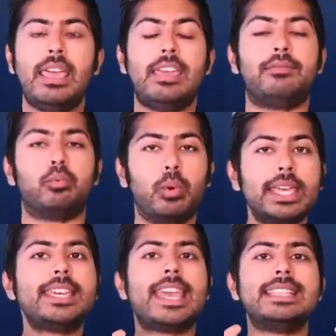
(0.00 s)
If
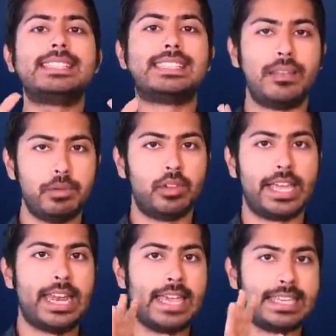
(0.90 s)
we can
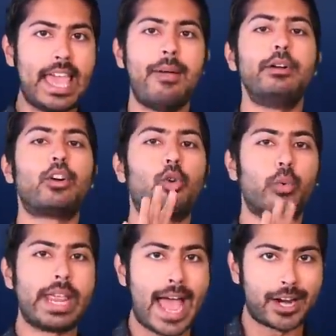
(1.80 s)
simulate a chemical
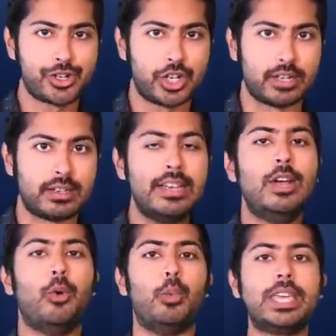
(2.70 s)
reaction,
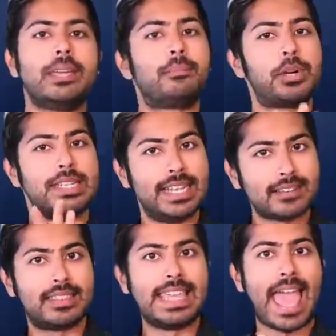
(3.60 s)
we can
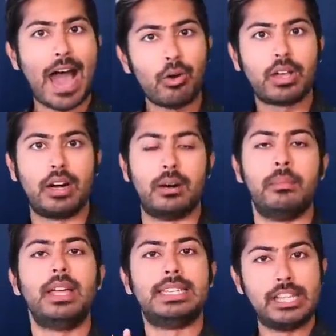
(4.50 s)
predict the
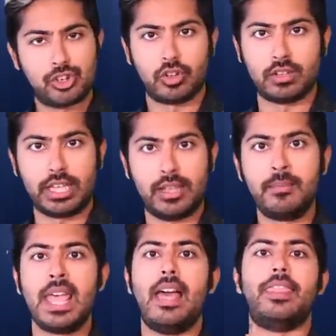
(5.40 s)
outcome digitally.
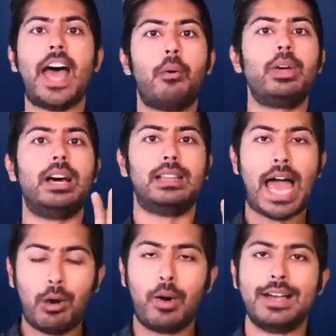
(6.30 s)
That would
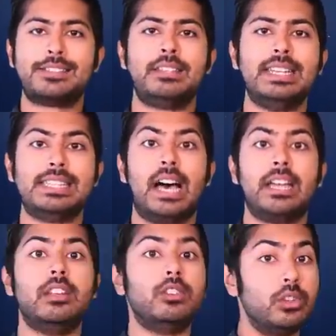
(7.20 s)
allow us to
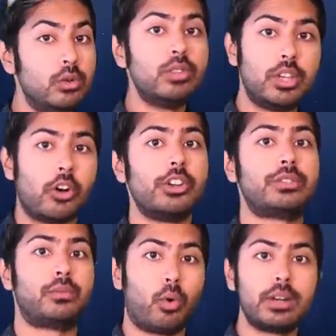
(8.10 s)
design new cures
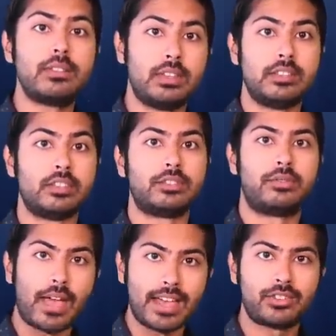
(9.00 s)
for diseases
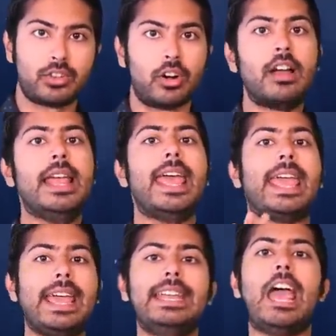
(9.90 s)
faster
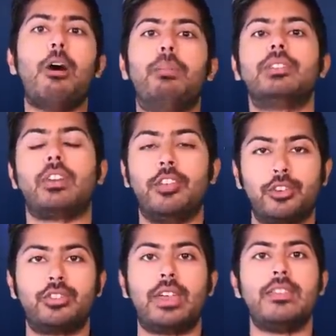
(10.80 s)
and help us
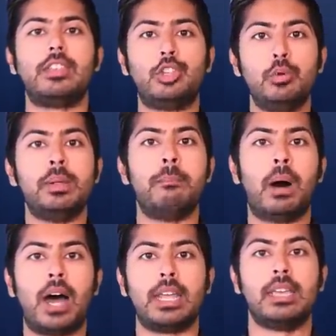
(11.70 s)
understand the human
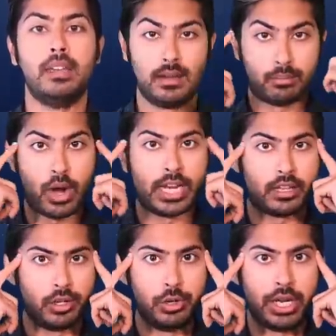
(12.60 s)
body, brain
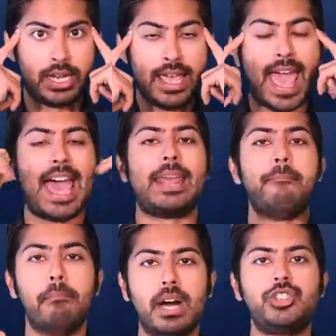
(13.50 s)
included, at a
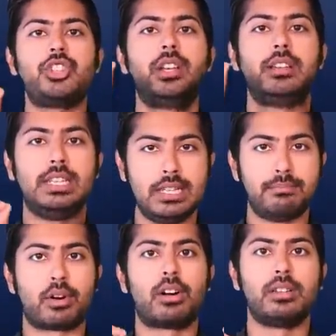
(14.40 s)
much
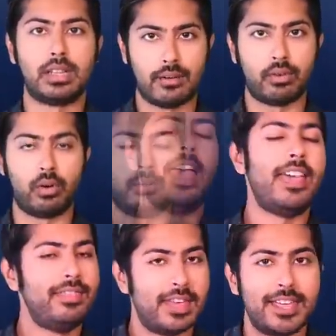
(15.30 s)
deeper level.
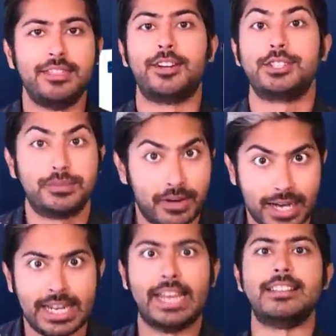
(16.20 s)
And then there's
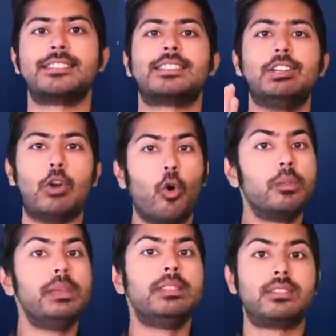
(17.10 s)
finance.
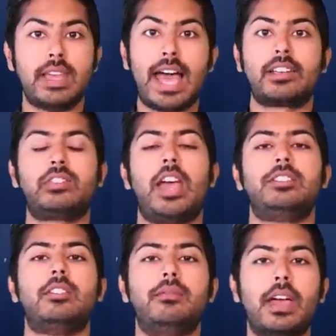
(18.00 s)
Goldman Sachs
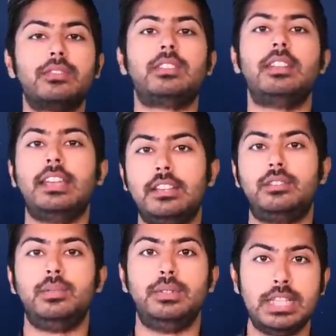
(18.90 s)
has invested
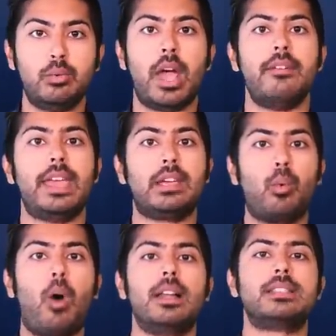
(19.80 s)
into D-Wave, a
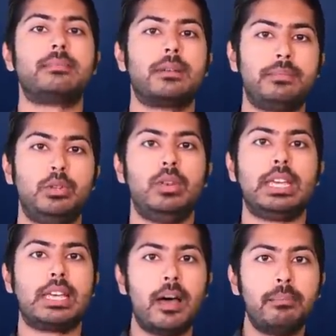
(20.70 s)
quantum
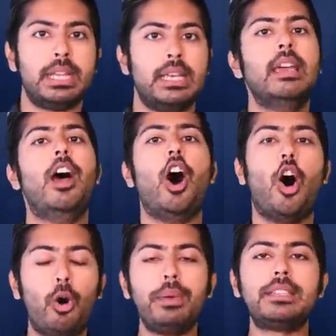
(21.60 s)
computing company,
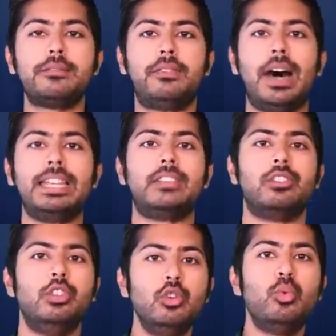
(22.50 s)
hoping to find
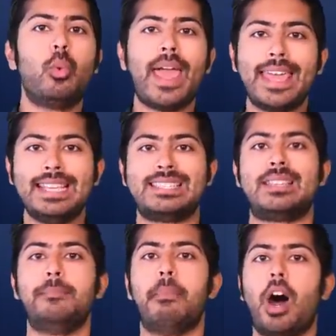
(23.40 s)
new ways
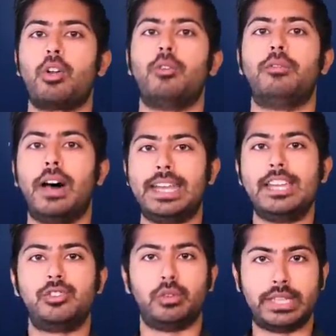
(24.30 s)
to model
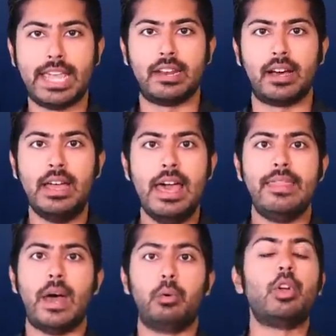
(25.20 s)
financial data
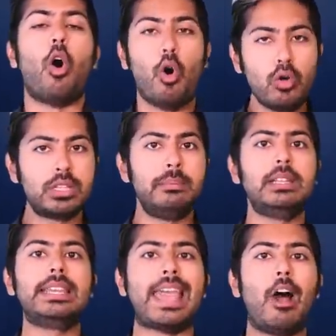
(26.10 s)
that would
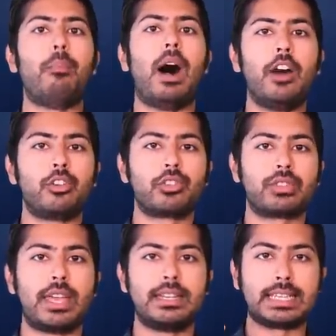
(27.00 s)
ultimately help
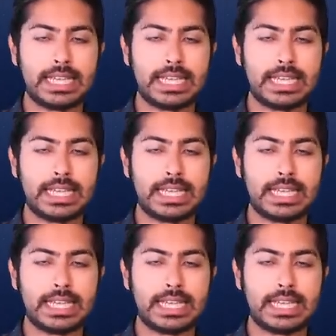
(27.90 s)
understand